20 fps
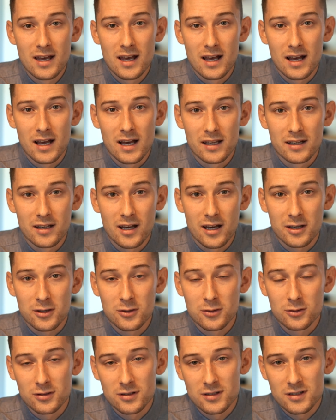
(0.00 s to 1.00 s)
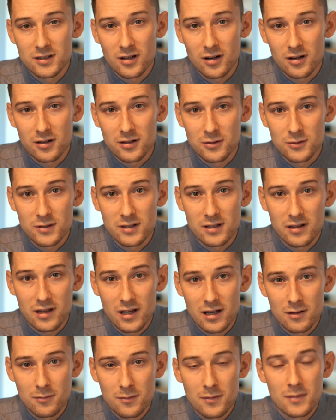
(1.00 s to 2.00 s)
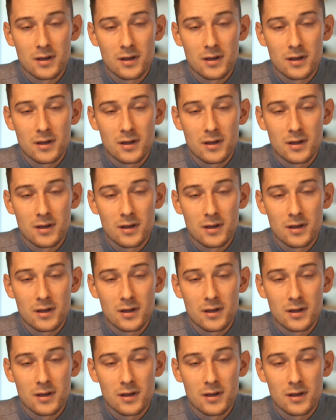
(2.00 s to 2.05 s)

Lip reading: and I could start using them